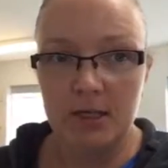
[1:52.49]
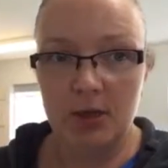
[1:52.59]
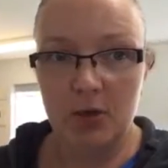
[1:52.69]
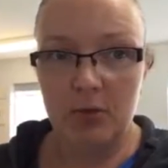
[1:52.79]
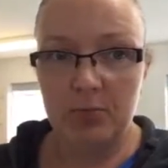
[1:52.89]

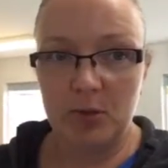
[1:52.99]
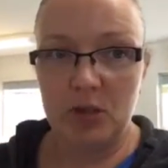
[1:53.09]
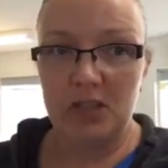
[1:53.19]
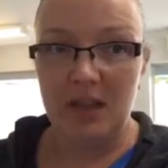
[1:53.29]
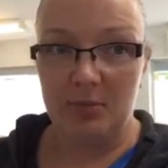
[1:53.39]
So
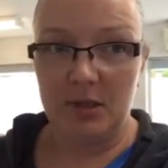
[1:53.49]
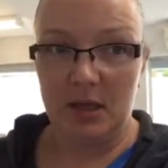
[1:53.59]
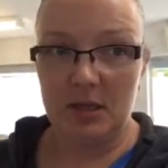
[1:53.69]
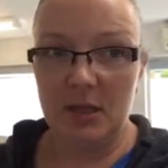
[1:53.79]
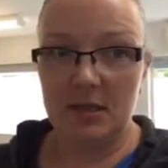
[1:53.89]
the step
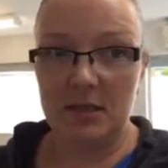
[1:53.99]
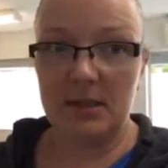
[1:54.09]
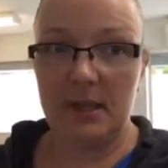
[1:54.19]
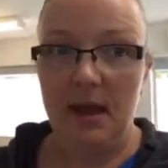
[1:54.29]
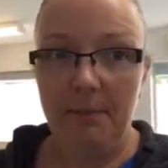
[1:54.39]
test, here's the
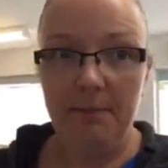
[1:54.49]
step.